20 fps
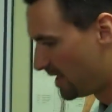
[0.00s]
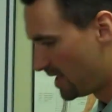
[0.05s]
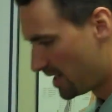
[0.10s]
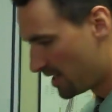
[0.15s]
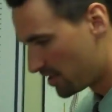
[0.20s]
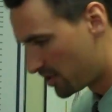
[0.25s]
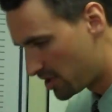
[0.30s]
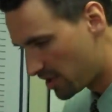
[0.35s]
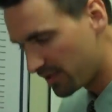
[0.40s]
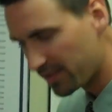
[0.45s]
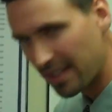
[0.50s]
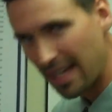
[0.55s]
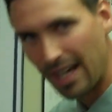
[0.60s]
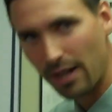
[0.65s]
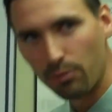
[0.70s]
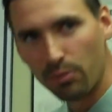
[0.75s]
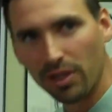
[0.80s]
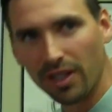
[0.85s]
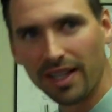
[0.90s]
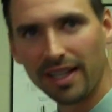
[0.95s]
to shift
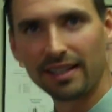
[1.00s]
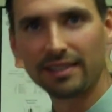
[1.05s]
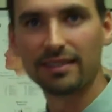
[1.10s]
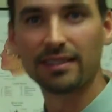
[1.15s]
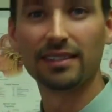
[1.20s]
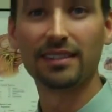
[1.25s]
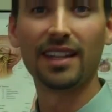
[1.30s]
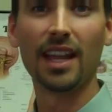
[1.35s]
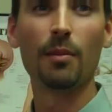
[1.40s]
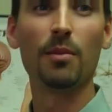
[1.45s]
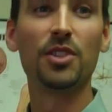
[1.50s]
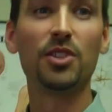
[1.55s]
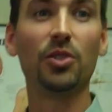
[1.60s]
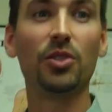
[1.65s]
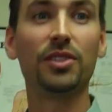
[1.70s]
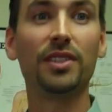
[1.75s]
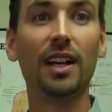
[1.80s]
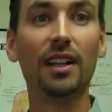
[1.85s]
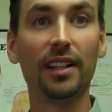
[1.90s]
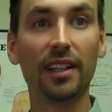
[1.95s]
out of place. It damages
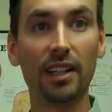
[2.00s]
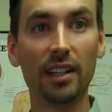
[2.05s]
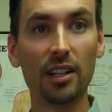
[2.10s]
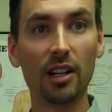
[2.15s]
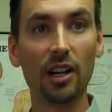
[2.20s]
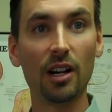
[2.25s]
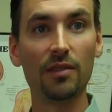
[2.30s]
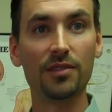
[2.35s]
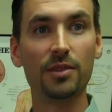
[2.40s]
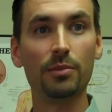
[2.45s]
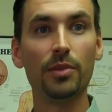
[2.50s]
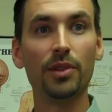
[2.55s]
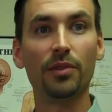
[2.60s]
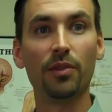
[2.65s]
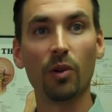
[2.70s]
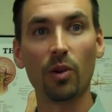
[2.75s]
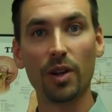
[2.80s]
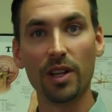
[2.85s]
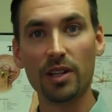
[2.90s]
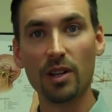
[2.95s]
those delicate nerves, and
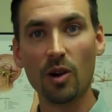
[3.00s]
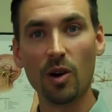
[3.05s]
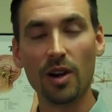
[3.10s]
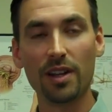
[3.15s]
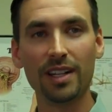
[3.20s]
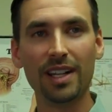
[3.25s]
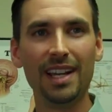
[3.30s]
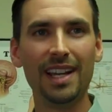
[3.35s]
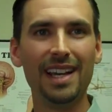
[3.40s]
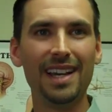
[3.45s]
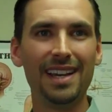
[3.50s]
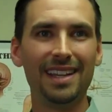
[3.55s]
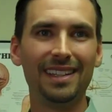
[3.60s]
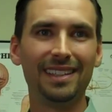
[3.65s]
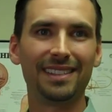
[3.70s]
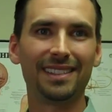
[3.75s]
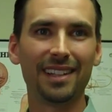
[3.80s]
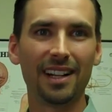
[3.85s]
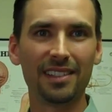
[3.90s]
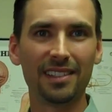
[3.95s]
before you know it,
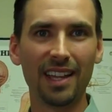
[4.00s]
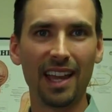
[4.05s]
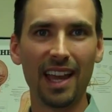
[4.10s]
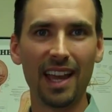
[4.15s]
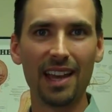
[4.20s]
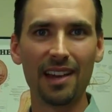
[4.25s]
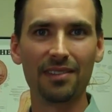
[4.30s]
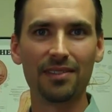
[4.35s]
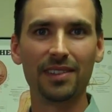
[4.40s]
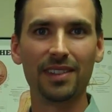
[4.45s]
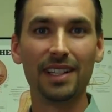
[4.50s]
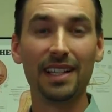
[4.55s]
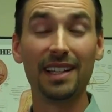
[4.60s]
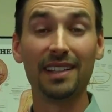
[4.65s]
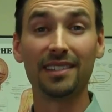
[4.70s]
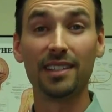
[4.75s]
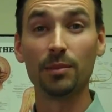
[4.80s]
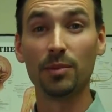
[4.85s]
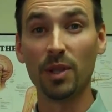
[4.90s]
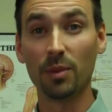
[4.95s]
you start to have
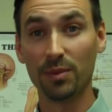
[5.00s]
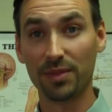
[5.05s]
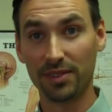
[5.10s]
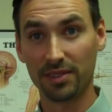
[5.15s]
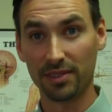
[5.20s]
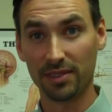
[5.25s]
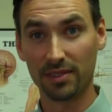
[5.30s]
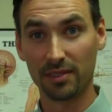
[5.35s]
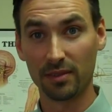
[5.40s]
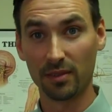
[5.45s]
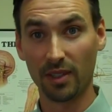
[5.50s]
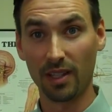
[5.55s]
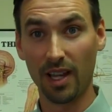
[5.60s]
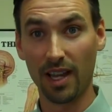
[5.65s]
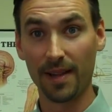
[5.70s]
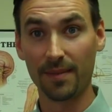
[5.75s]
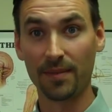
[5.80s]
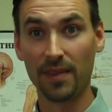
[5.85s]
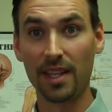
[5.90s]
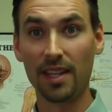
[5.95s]
symptoms,
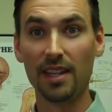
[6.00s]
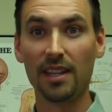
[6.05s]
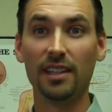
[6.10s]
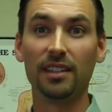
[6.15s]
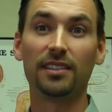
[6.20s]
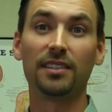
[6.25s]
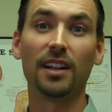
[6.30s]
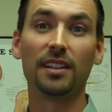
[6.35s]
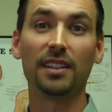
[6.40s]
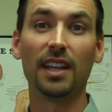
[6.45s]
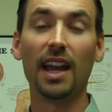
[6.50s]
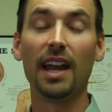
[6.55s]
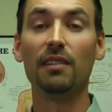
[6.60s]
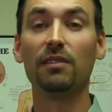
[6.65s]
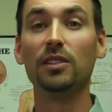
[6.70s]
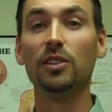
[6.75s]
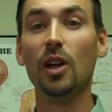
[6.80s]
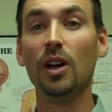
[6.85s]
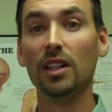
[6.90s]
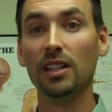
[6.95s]
okay? You start to
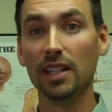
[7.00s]
have